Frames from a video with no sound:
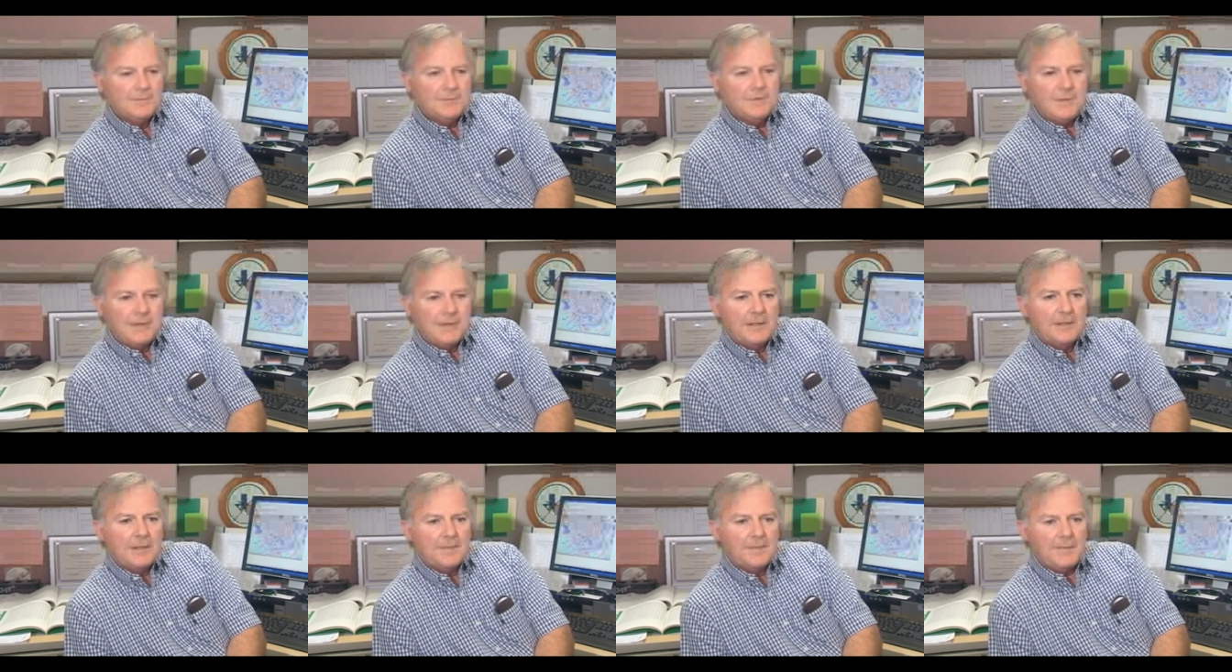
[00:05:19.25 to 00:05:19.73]

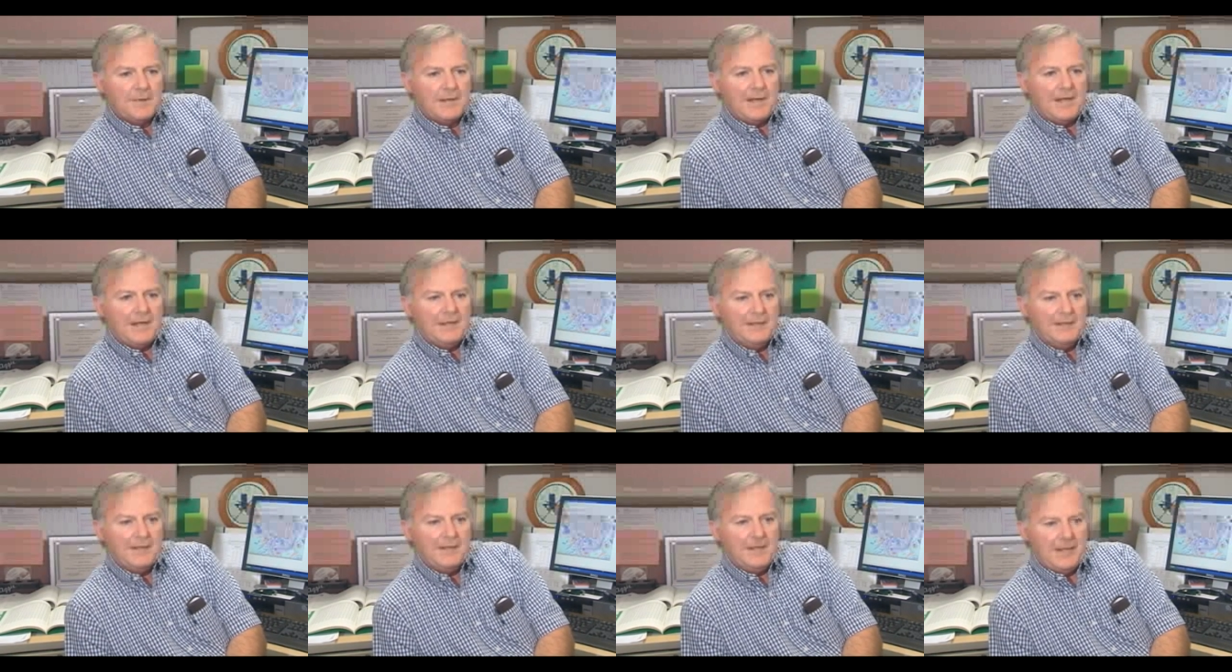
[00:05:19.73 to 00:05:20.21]
done in the
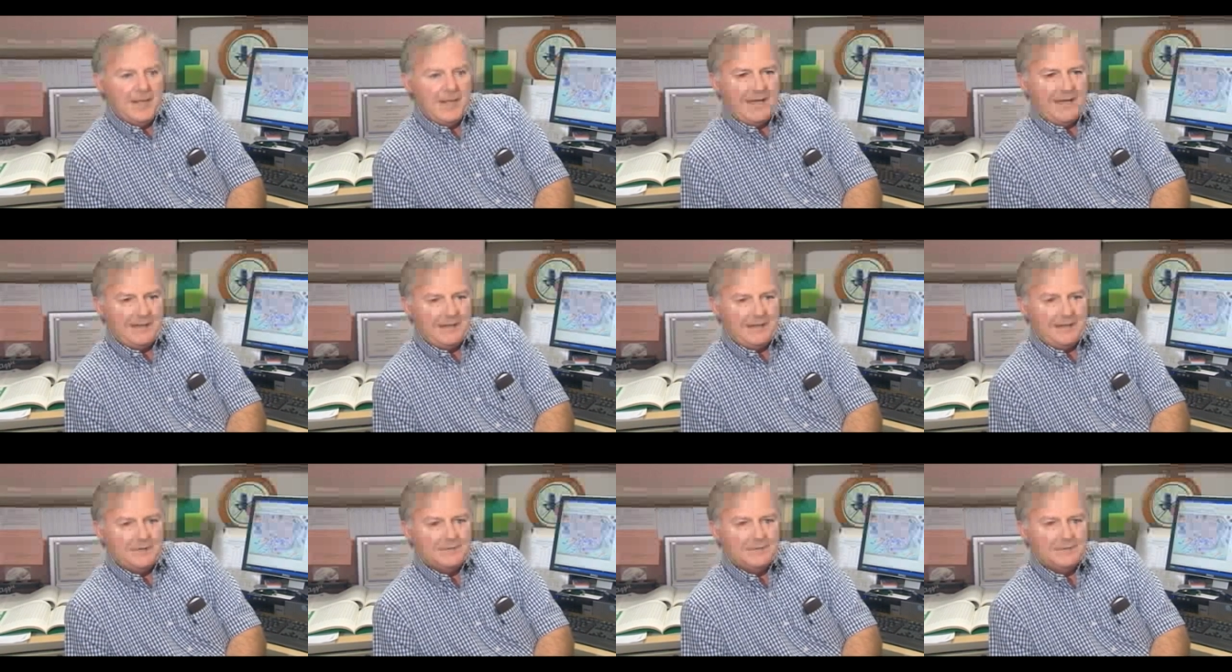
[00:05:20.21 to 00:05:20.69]

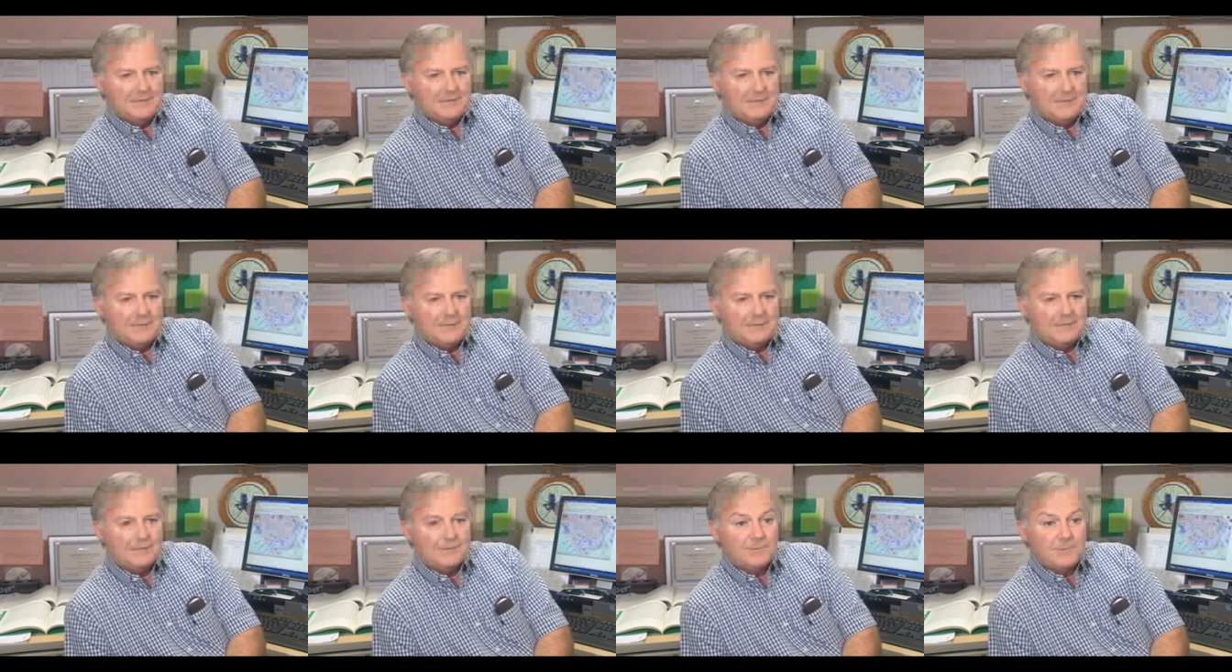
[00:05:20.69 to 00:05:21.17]
1980s,
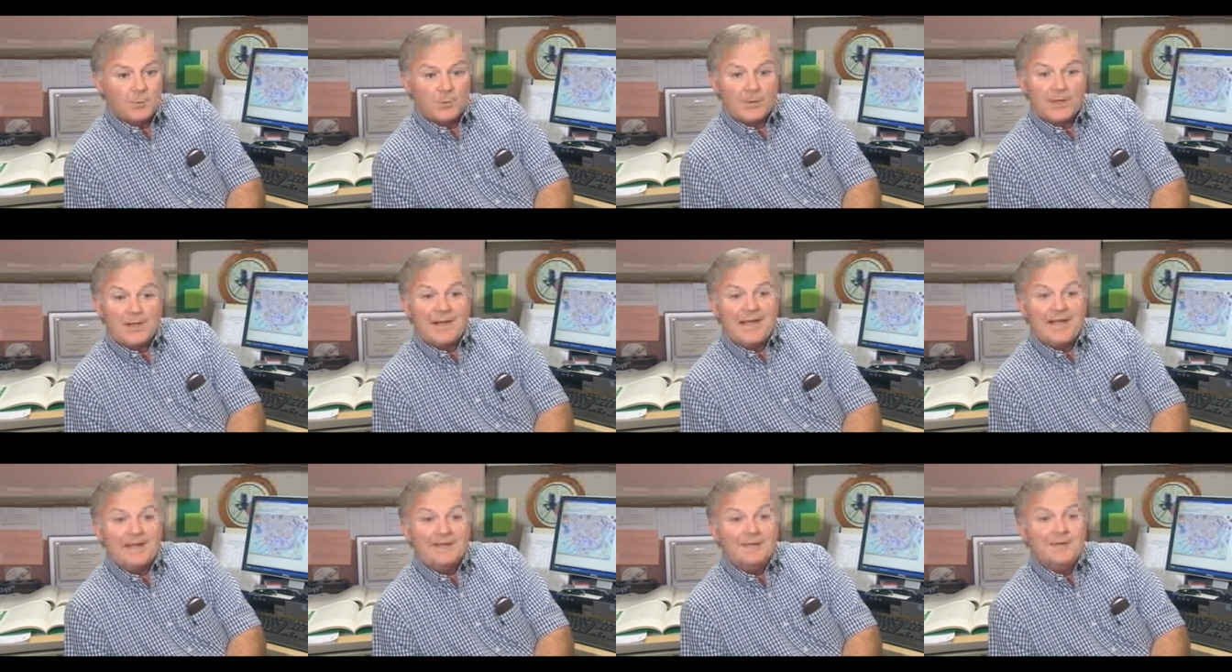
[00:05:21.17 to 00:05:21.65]
which sort
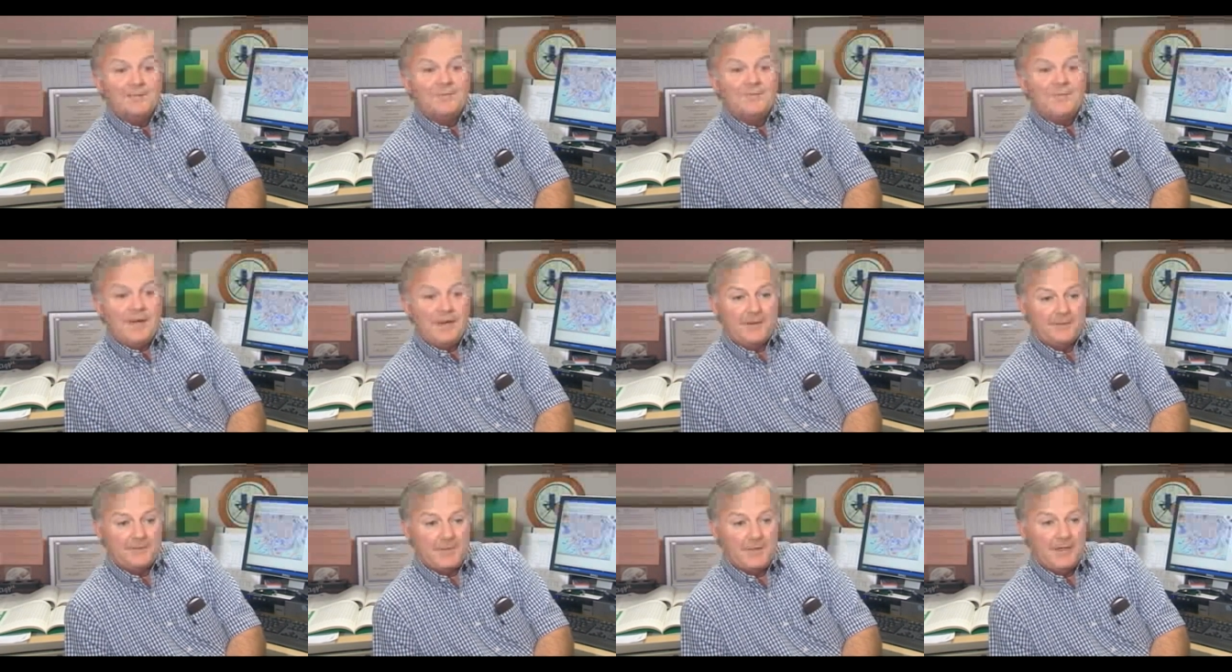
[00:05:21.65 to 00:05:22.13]
of laid the
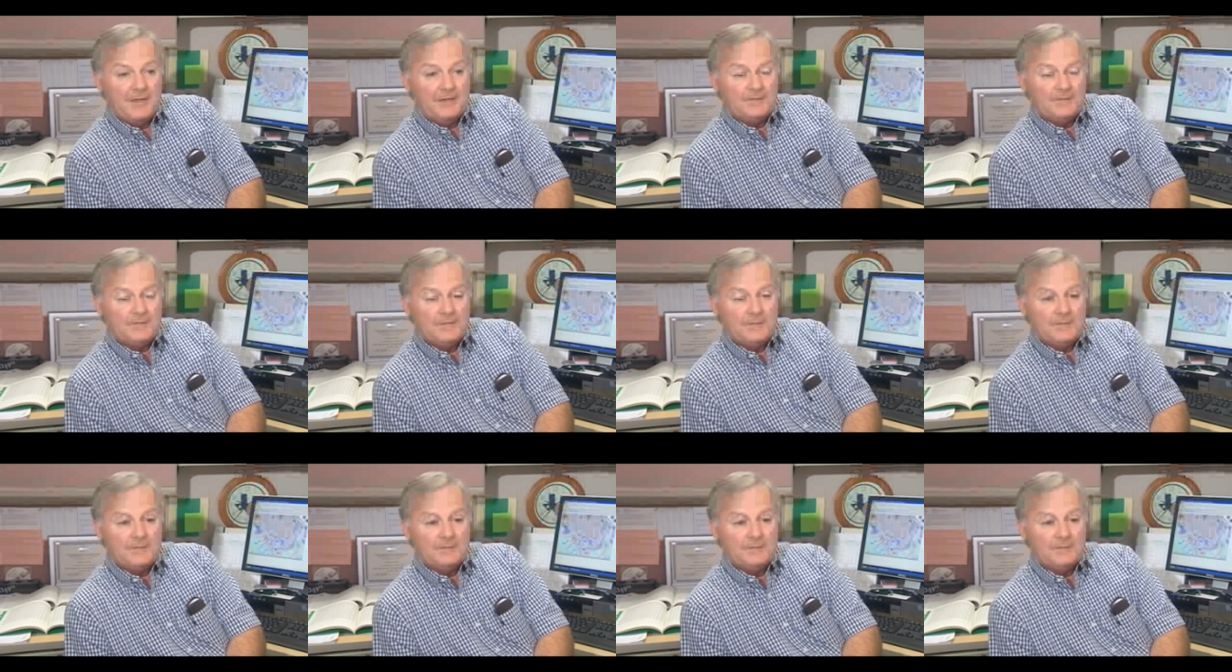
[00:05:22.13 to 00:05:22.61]

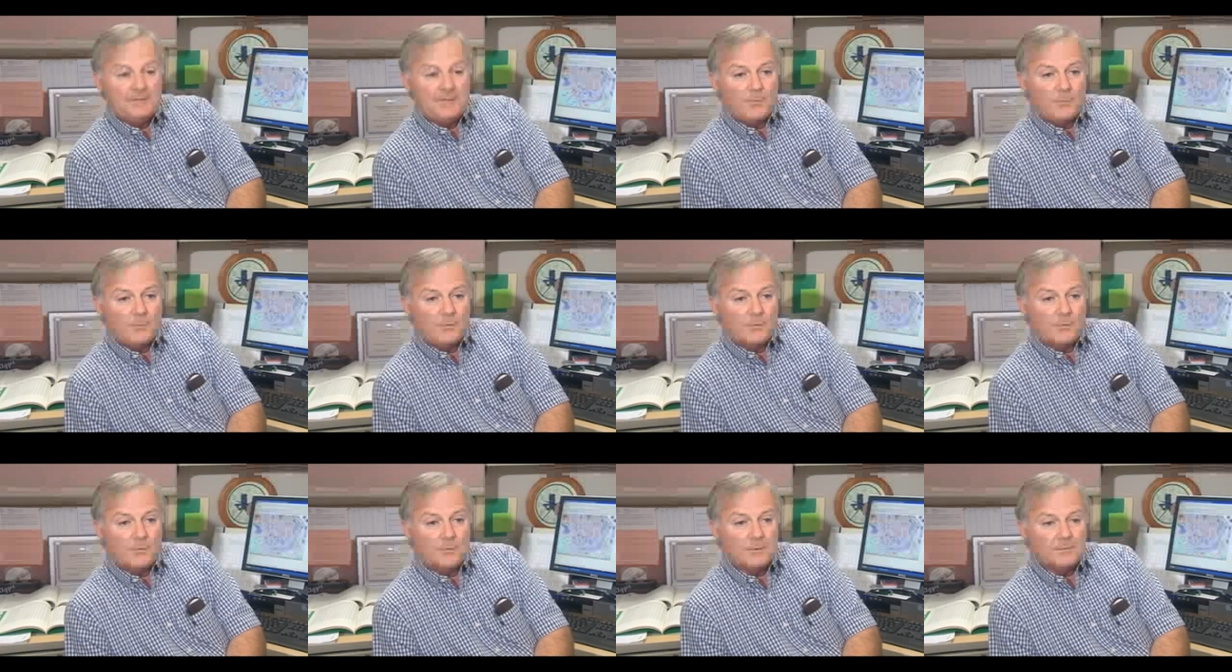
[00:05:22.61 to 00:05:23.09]
foundation
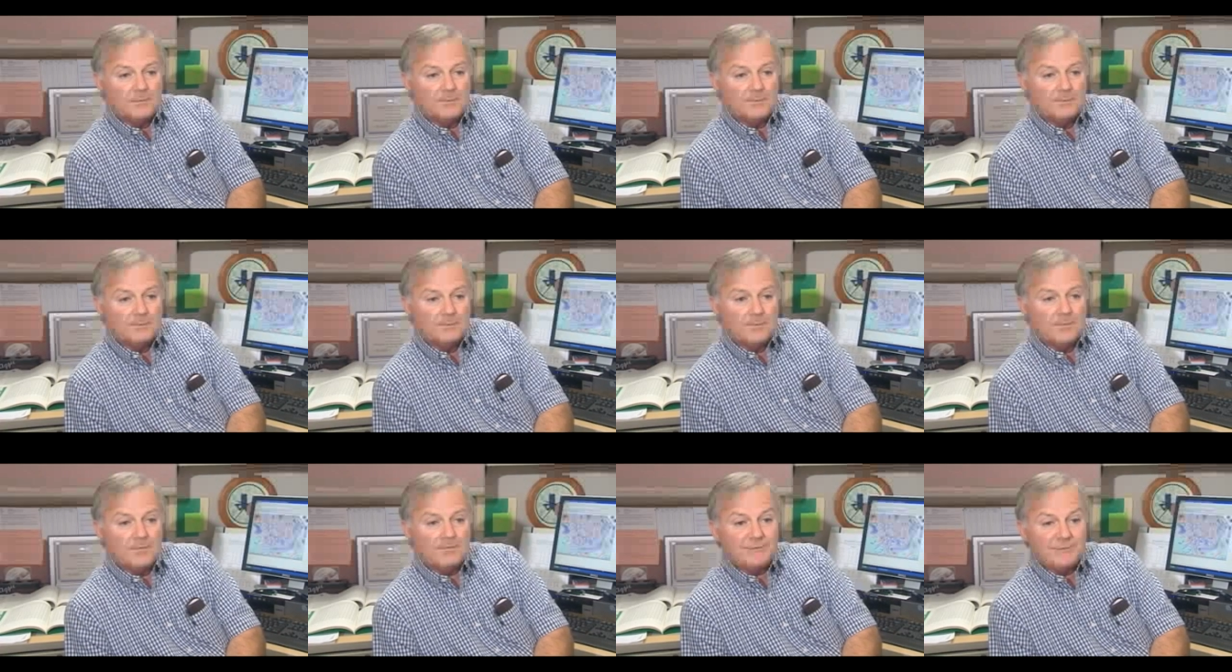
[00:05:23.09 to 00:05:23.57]
for
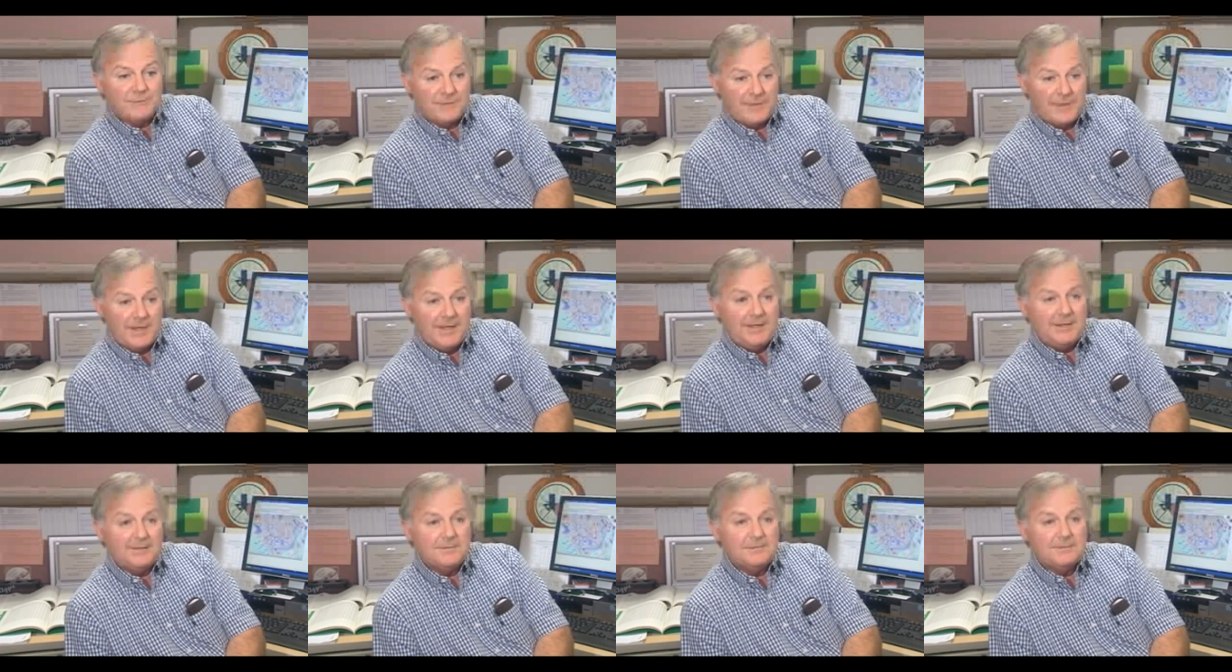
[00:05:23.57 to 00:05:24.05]
the
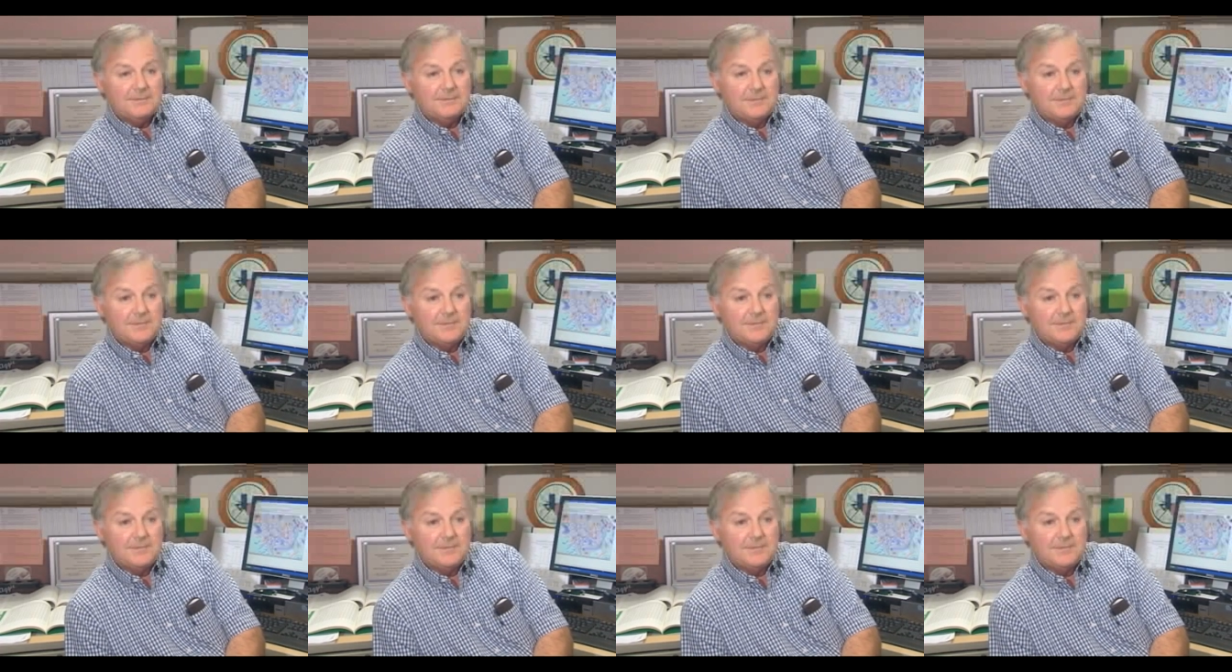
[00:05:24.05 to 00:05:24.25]
state